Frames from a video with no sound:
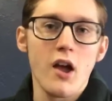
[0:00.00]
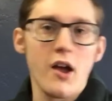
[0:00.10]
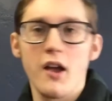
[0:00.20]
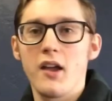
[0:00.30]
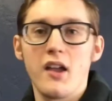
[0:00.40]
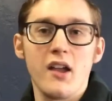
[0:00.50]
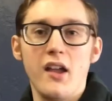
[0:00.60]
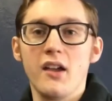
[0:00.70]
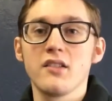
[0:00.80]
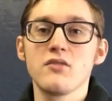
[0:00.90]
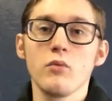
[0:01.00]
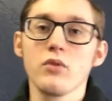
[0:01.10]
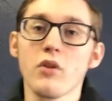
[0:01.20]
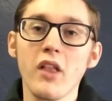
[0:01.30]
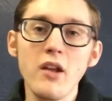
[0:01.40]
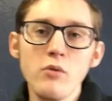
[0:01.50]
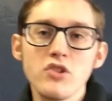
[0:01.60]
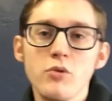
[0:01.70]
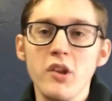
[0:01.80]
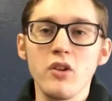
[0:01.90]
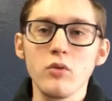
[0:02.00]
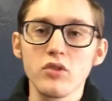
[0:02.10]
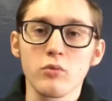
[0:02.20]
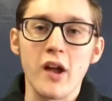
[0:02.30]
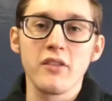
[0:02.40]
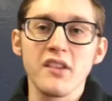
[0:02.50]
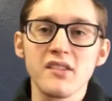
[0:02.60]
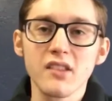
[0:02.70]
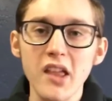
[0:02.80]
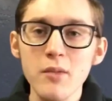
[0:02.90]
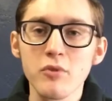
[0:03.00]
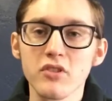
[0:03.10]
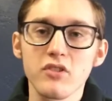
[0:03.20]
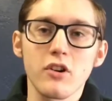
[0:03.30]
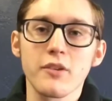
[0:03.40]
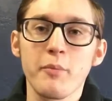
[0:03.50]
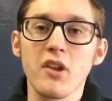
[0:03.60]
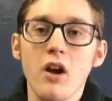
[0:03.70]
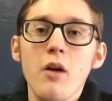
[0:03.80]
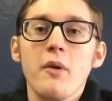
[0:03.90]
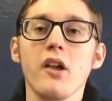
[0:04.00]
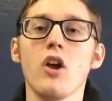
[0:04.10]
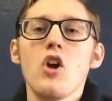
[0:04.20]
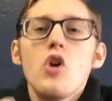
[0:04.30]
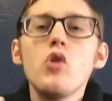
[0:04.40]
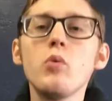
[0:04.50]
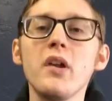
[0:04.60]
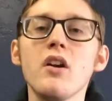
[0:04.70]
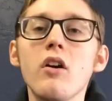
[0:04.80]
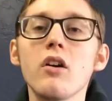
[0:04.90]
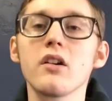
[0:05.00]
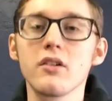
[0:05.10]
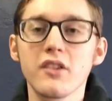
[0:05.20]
And the language we use around these labels starts becoming who we are,